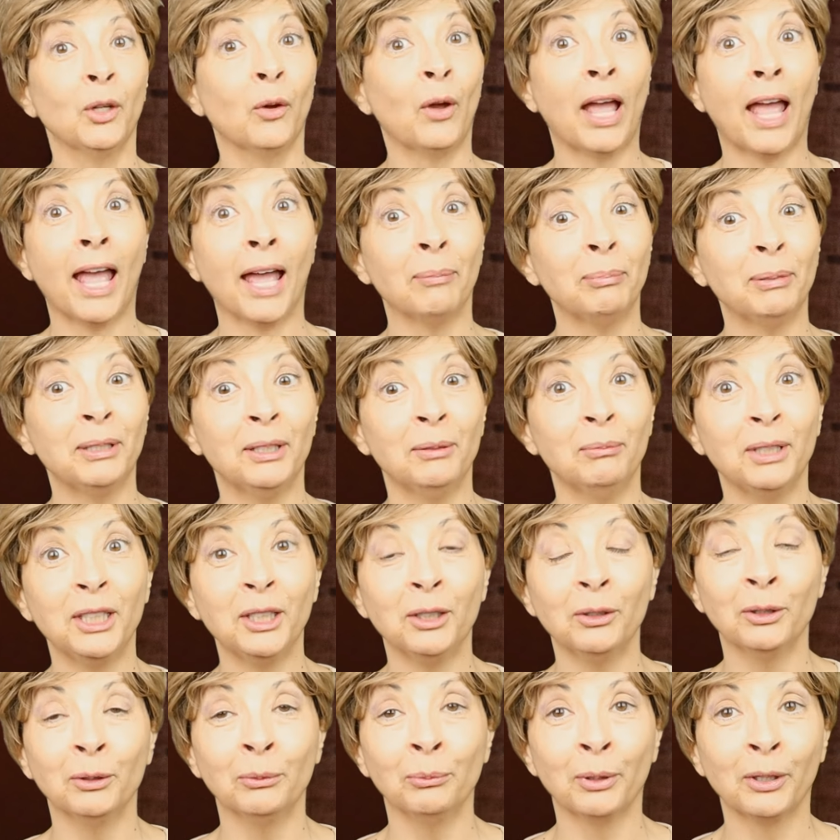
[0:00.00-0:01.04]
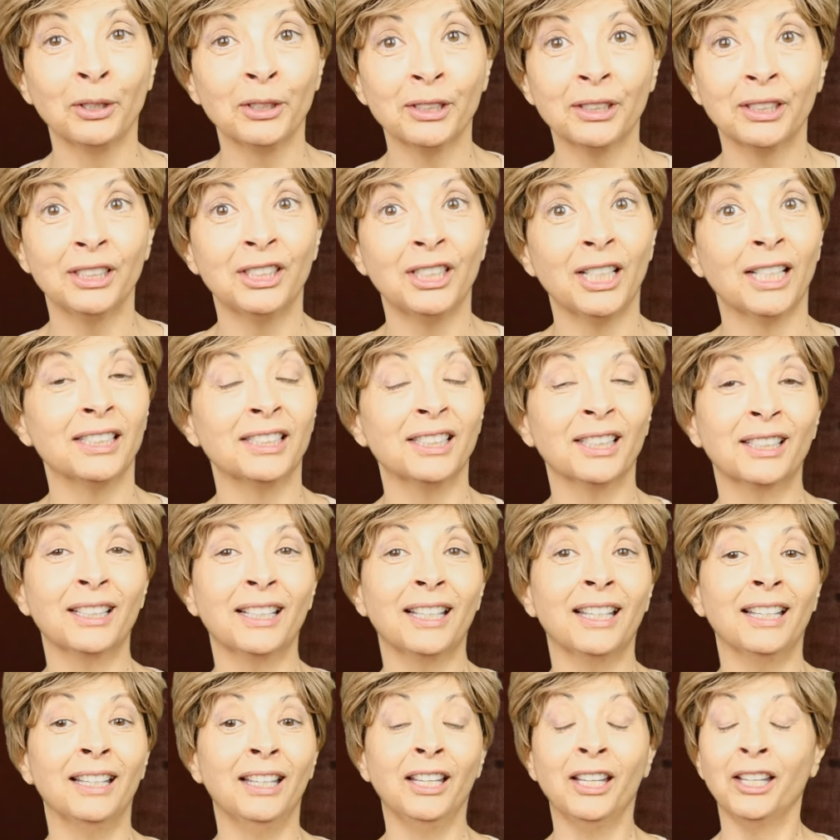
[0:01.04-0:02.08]
so happy to meet you in person,
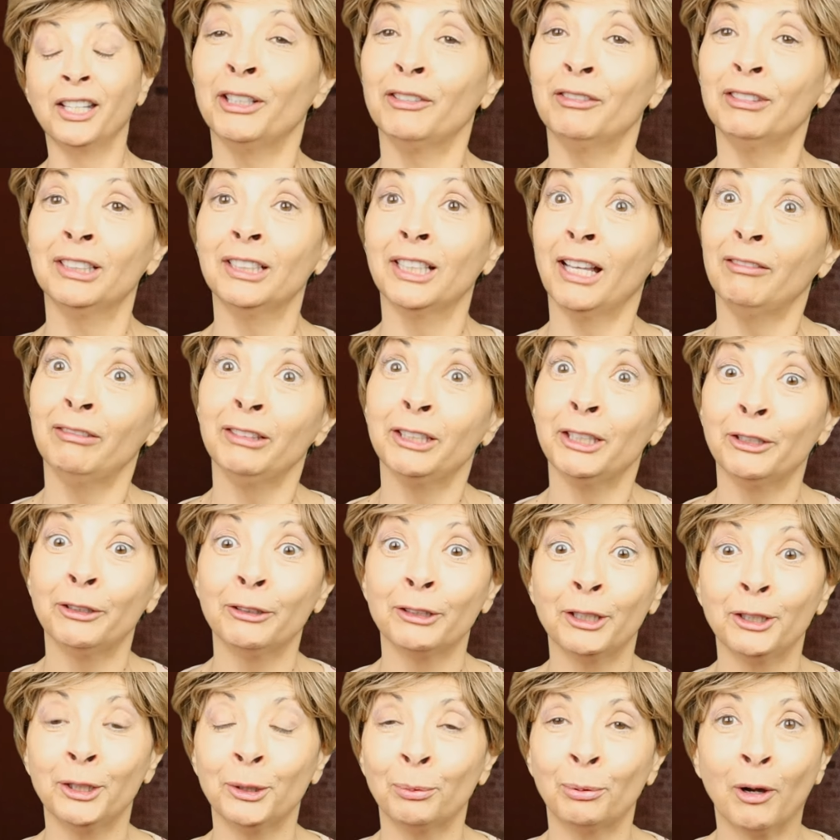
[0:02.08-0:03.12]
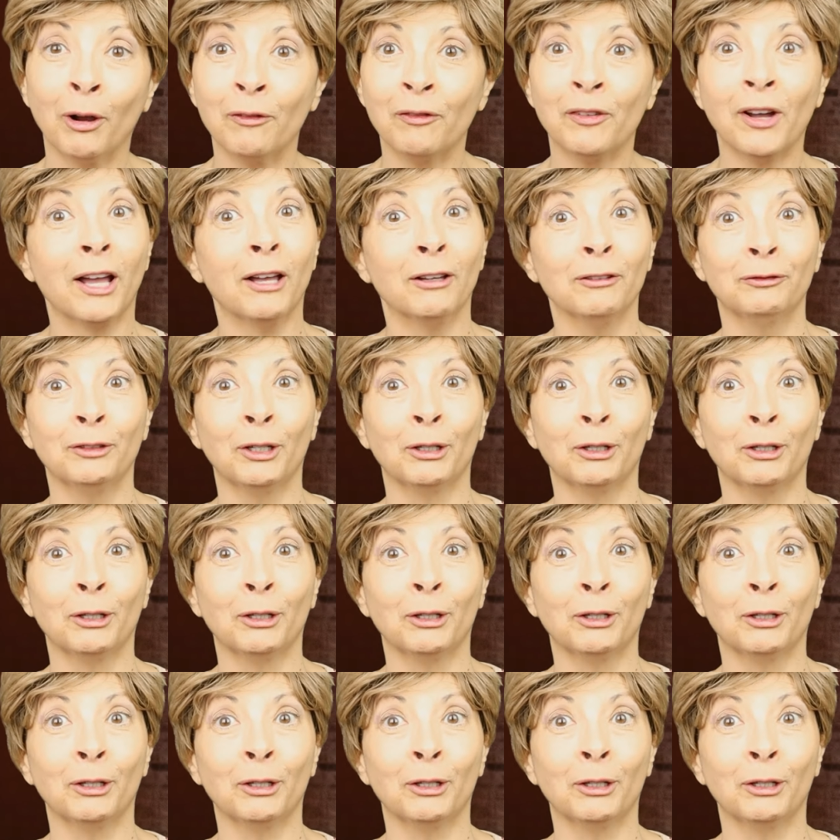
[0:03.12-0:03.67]
Jessica. You're even lovelier than your profile